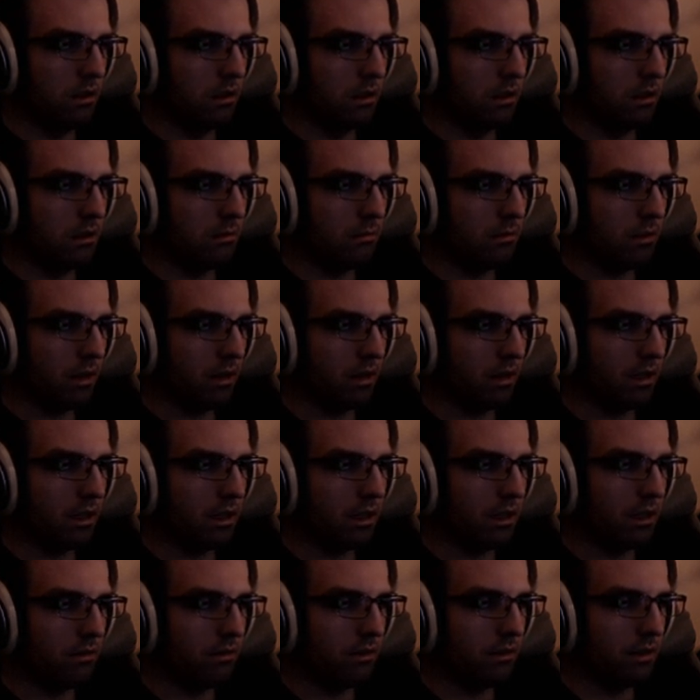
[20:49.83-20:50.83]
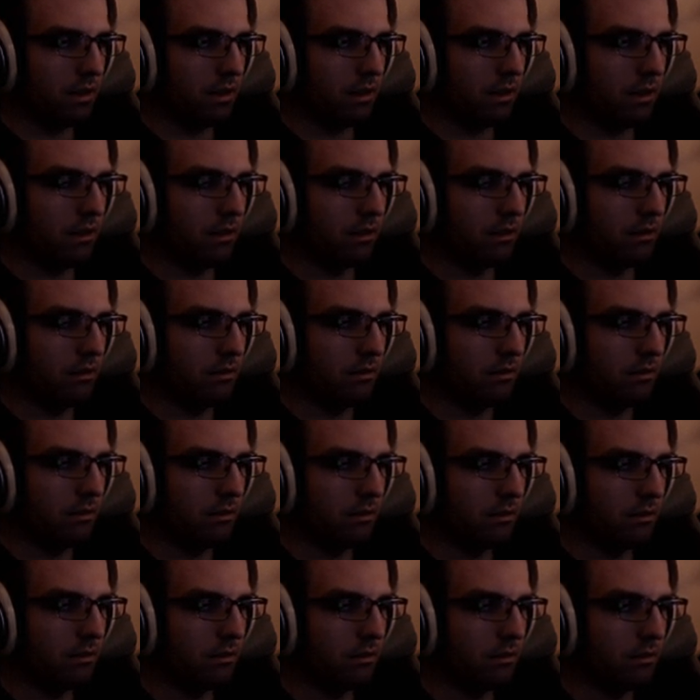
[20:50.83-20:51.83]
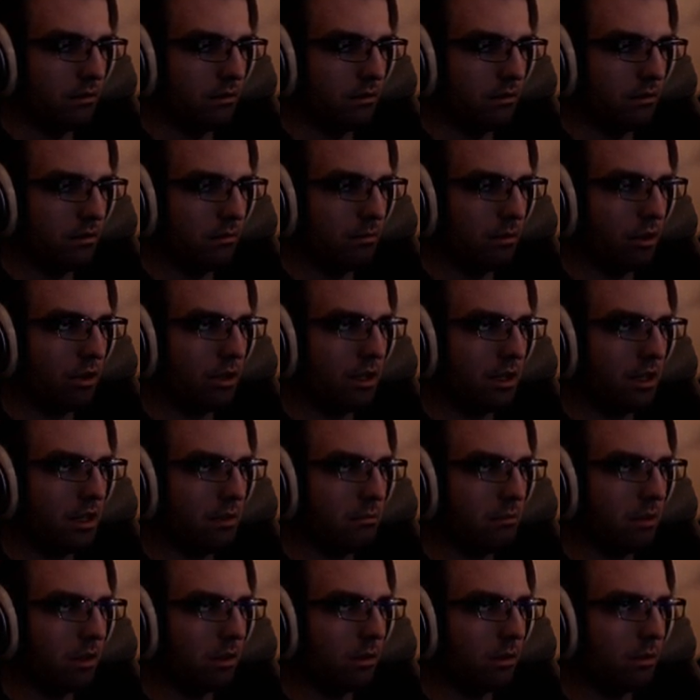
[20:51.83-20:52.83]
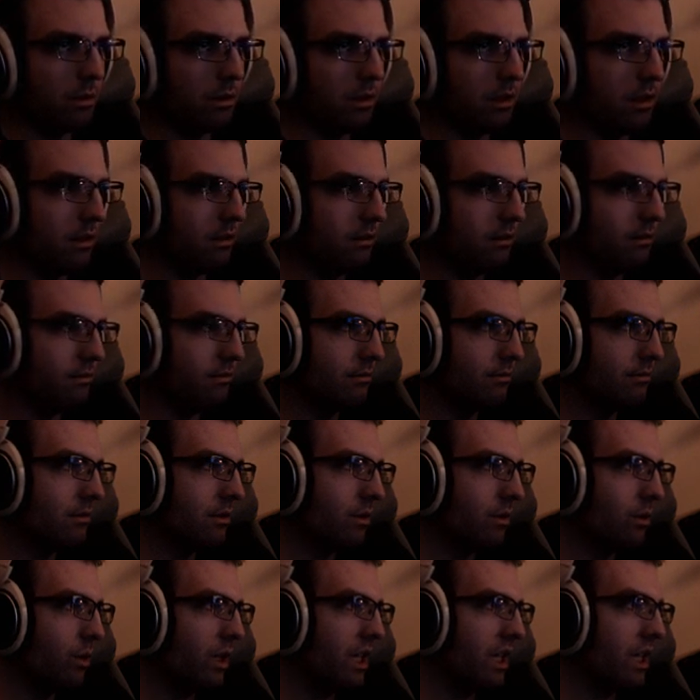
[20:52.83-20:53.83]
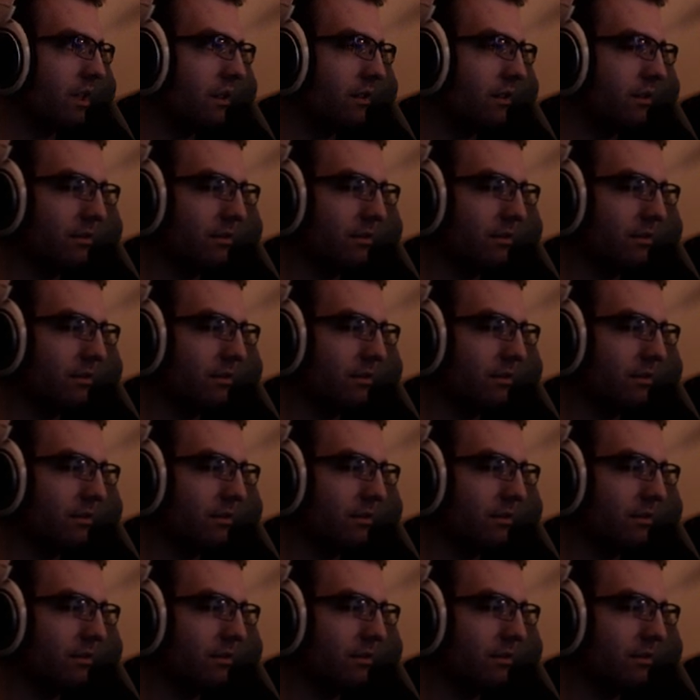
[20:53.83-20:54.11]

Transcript: The Marquis of Hell. Marquis or Marquis? Queen.